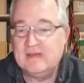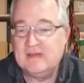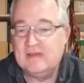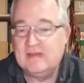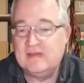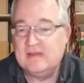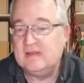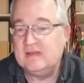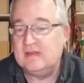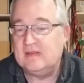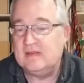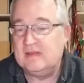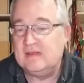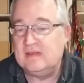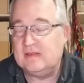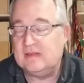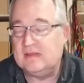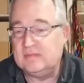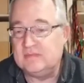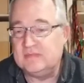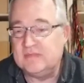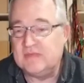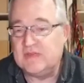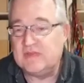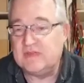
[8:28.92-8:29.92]

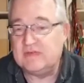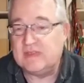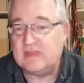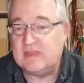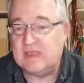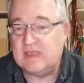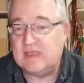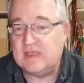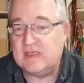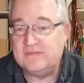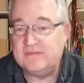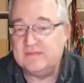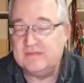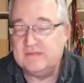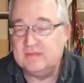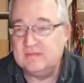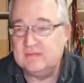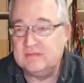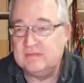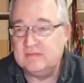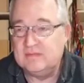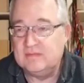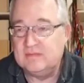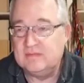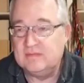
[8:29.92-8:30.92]
Drive
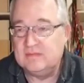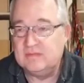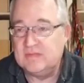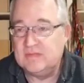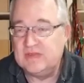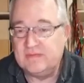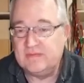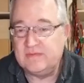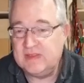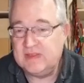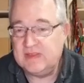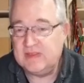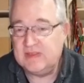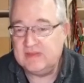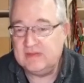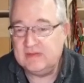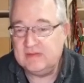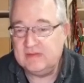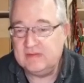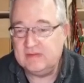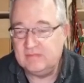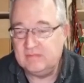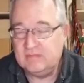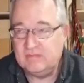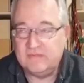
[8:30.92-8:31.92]
2, 3,
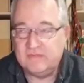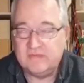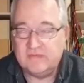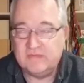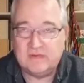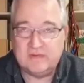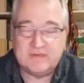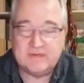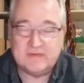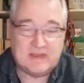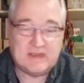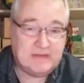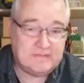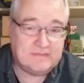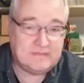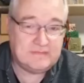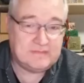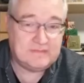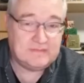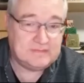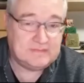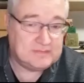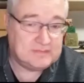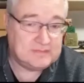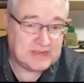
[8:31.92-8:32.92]
4, 5
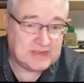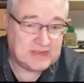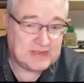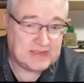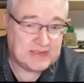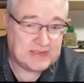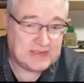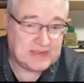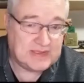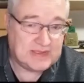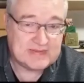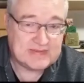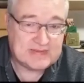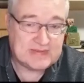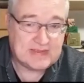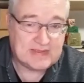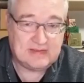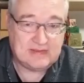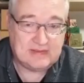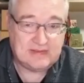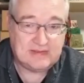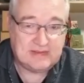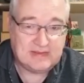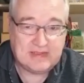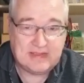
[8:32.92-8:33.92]
is in
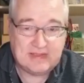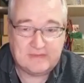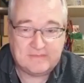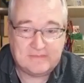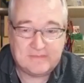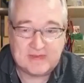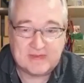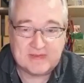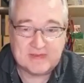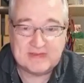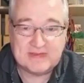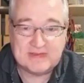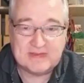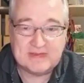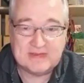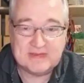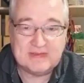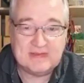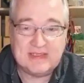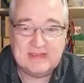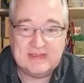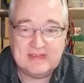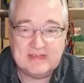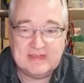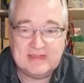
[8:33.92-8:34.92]
that
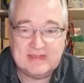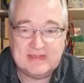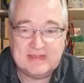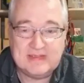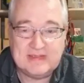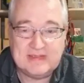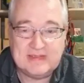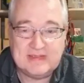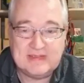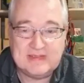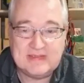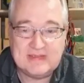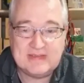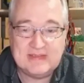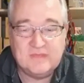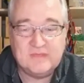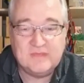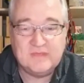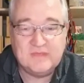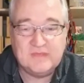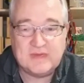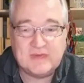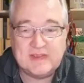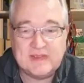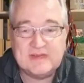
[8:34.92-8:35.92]
fsiec
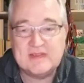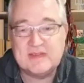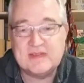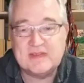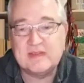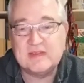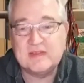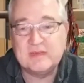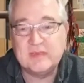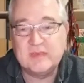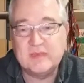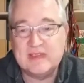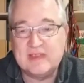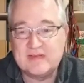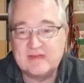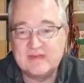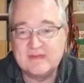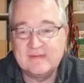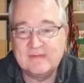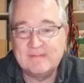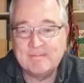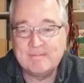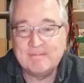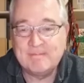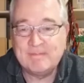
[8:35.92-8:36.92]
file system task.
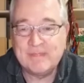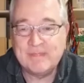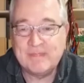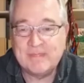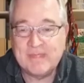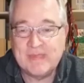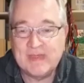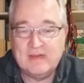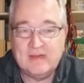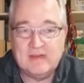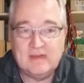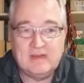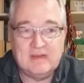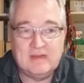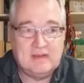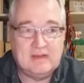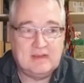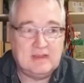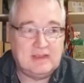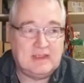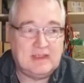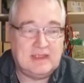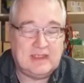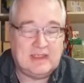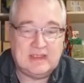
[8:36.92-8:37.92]

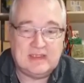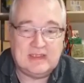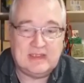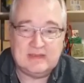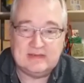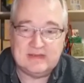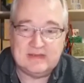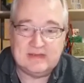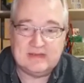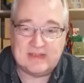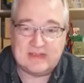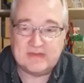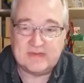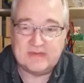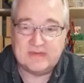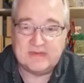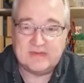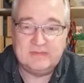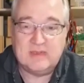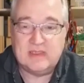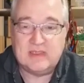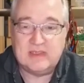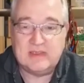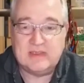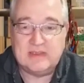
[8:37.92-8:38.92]
And the next two
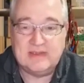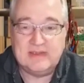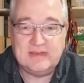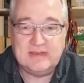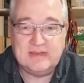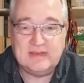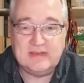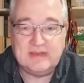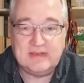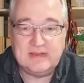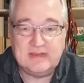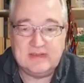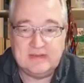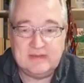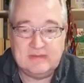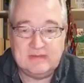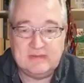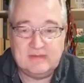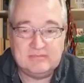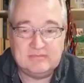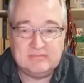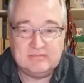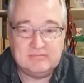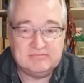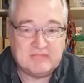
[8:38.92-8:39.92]
are in the
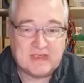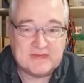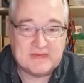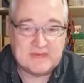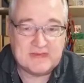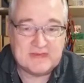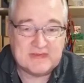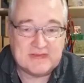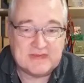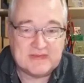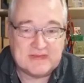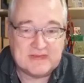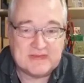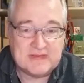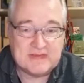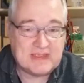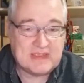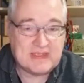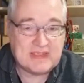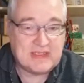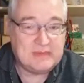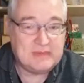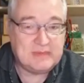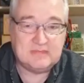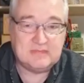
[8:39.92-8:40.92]
fsibm,
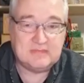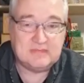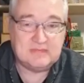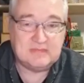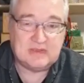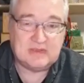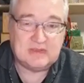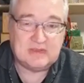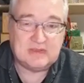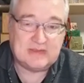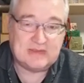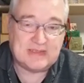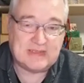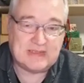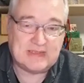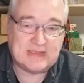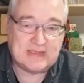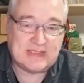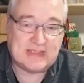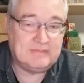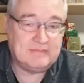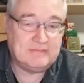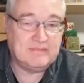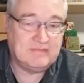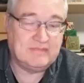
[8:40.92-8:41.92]
or actually
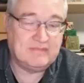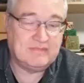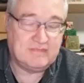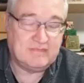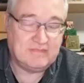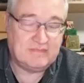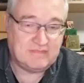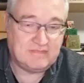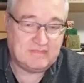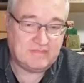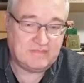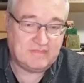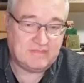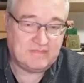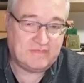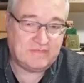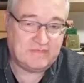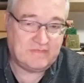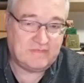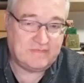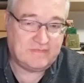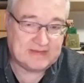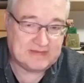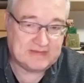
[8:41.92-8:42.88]
FAT